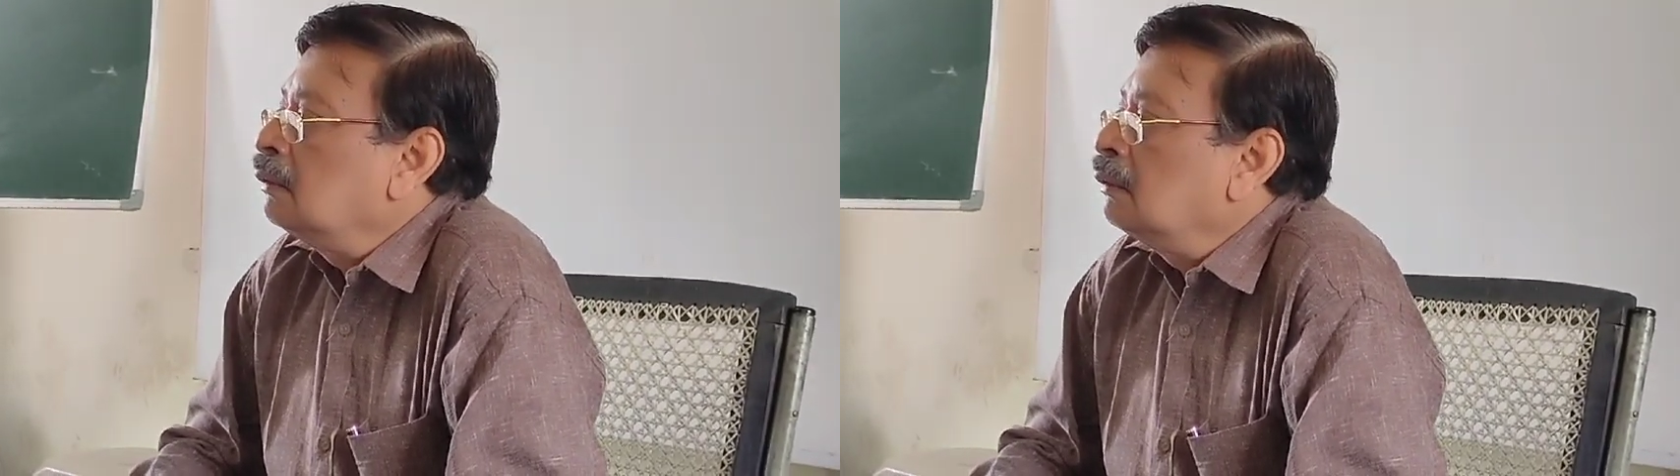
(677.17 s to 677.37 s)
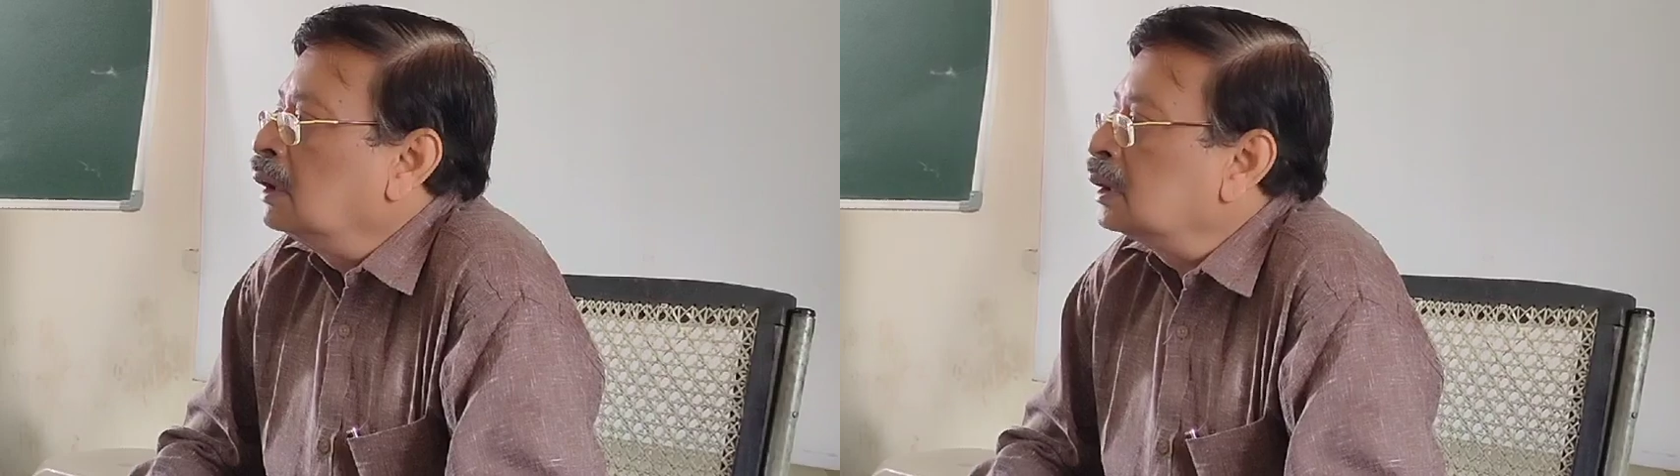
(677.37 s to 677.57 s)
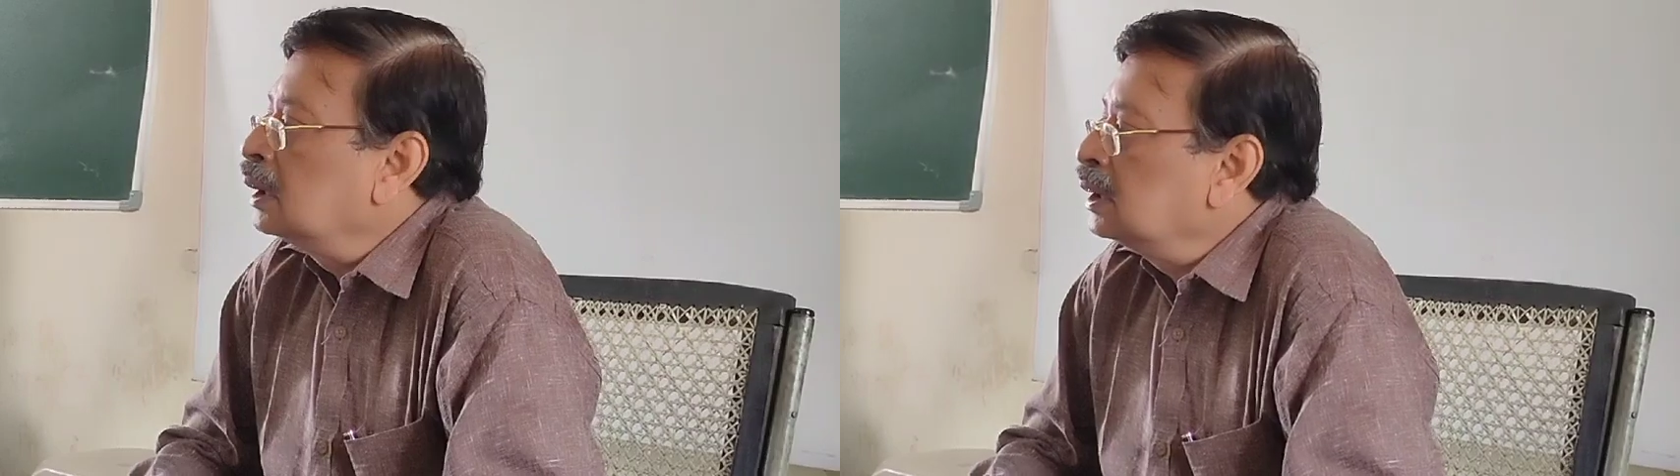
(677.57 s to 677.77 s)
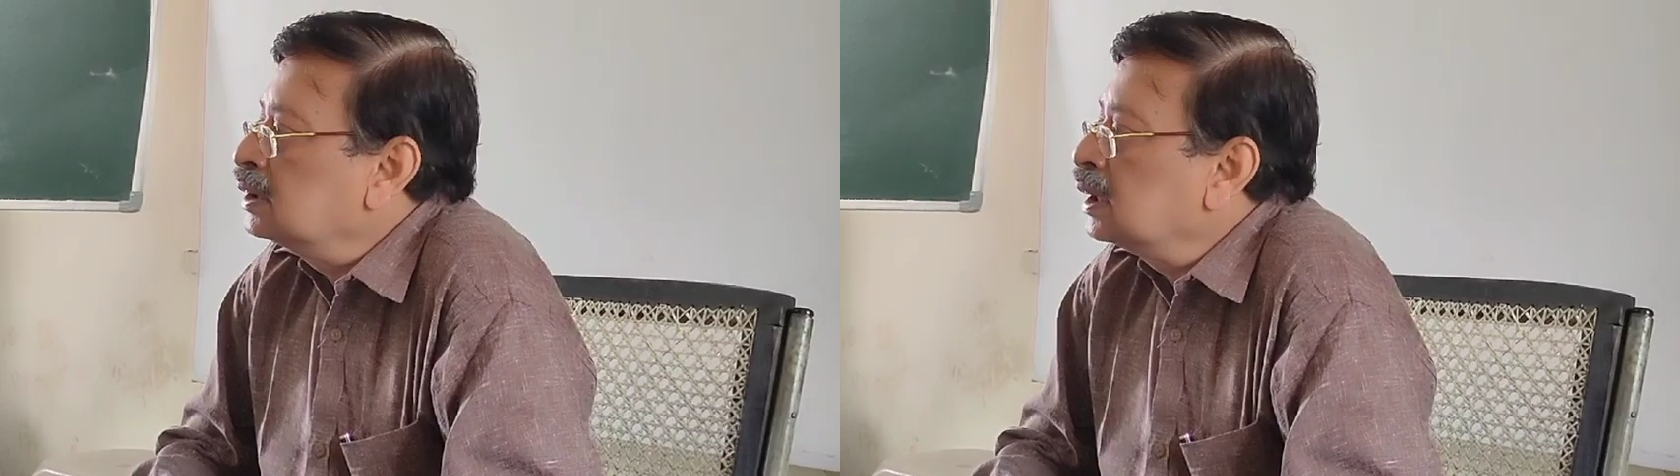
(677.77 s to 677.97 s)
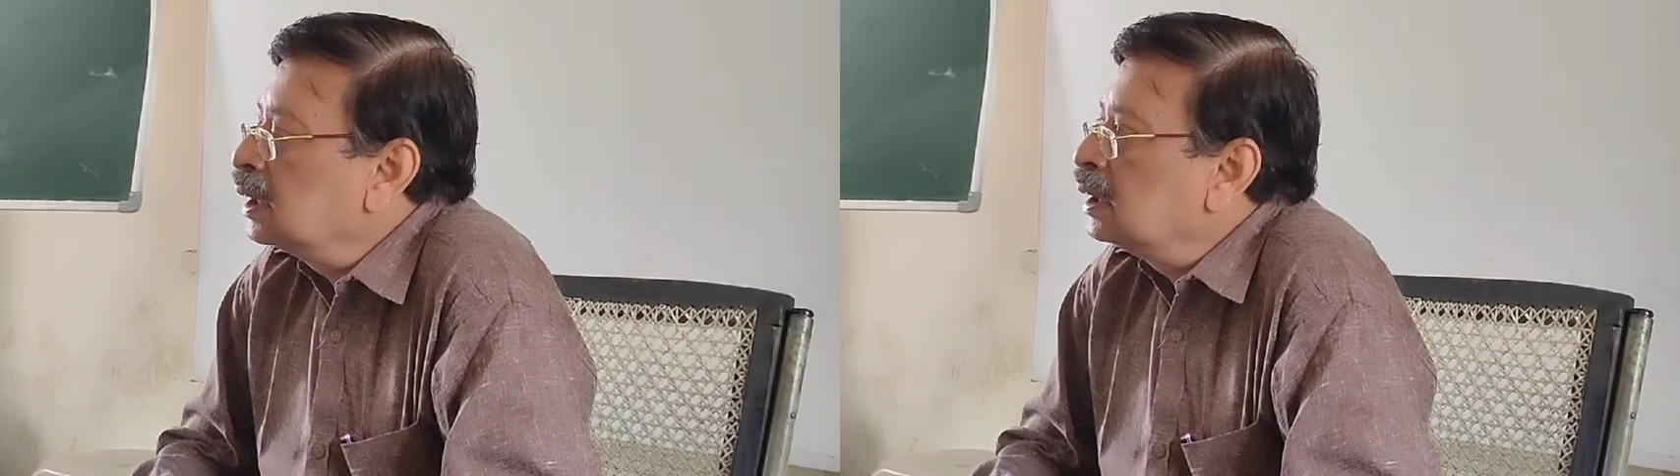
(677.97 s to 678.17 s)
What
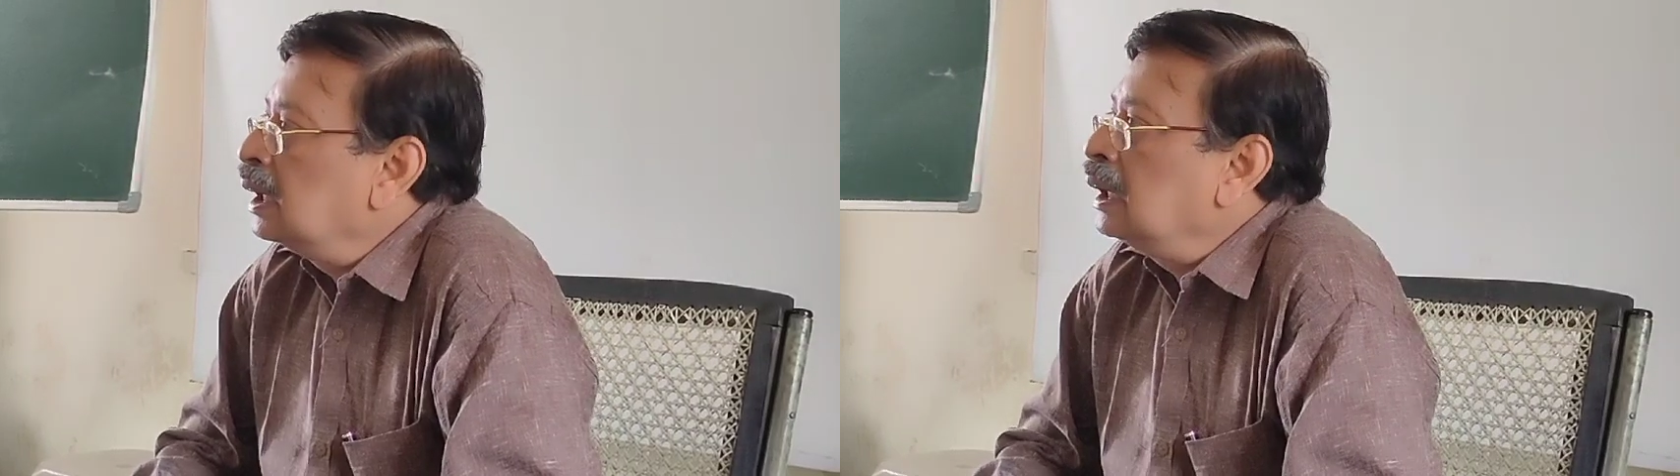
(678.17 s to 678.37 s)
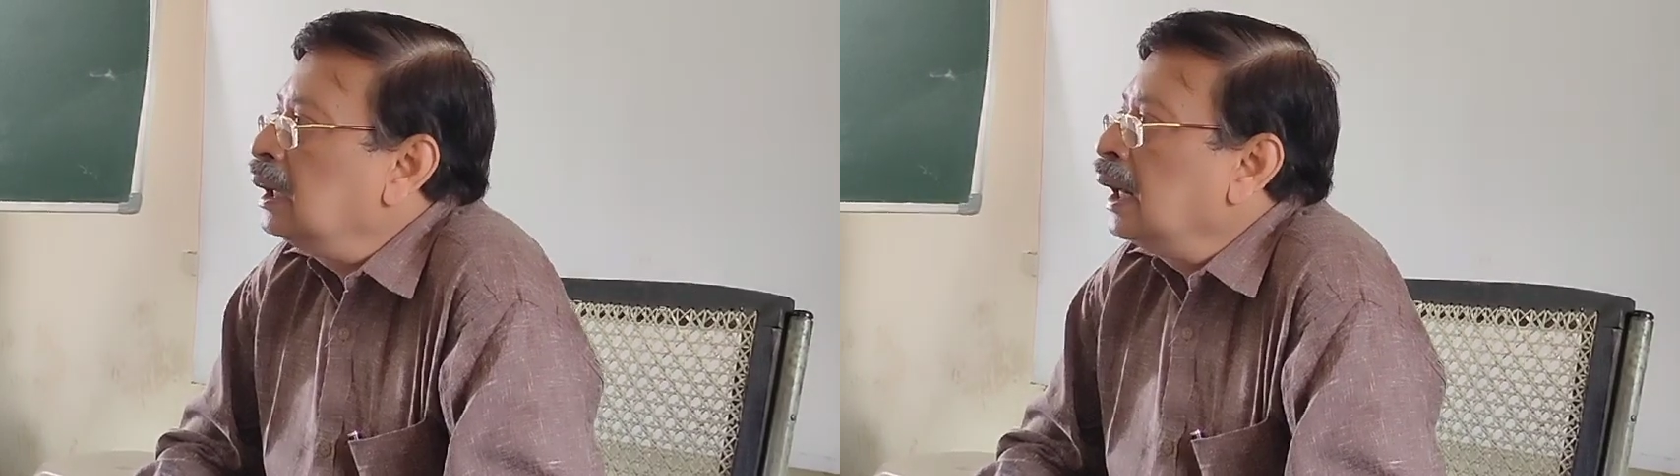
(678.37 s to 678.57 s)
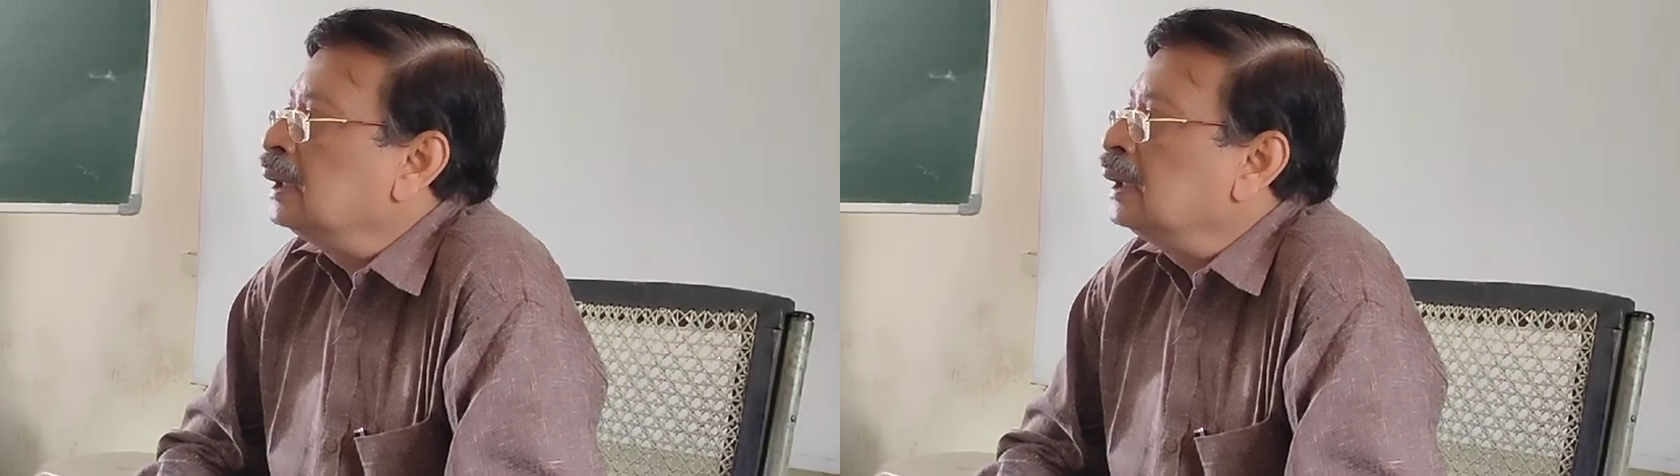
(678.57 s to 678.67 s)
conditions are there?